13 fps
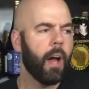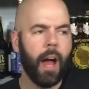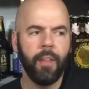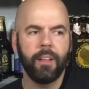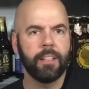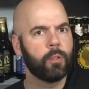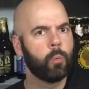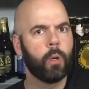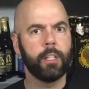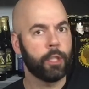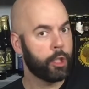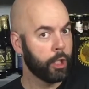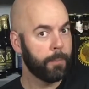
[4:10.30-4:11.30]
I think this is
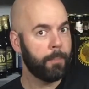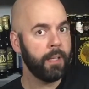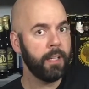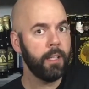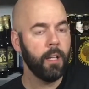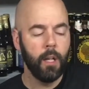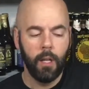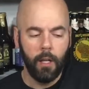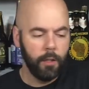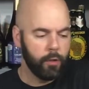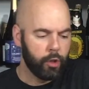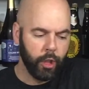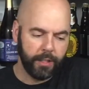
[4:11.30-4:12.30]
where it should be.
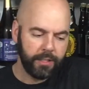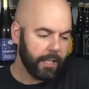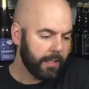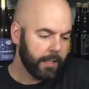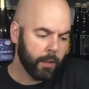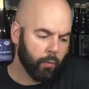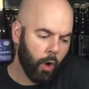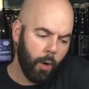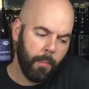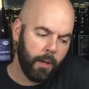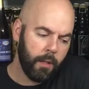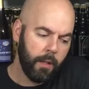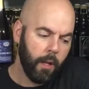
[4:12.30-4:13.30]
Just like the
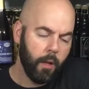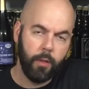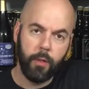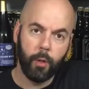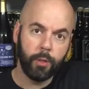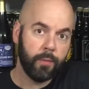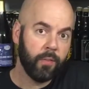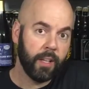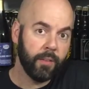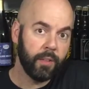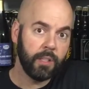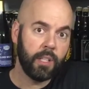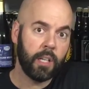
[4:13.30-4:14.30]
aroma, those
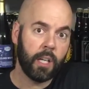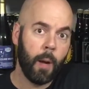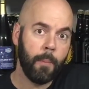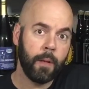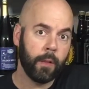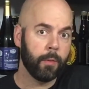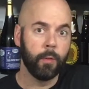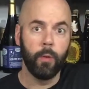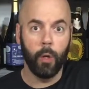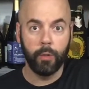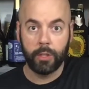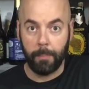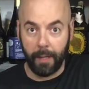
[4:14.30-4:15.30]
flavors that are coming through,
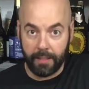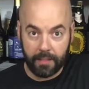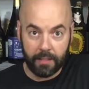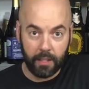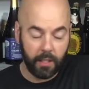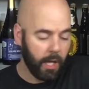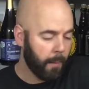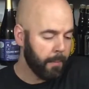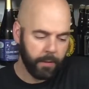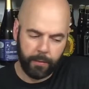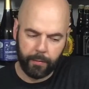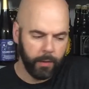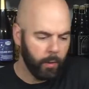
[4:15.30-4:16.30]
those spices that are
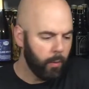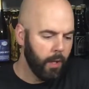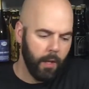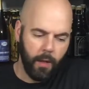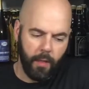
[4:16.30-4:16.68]
coming through,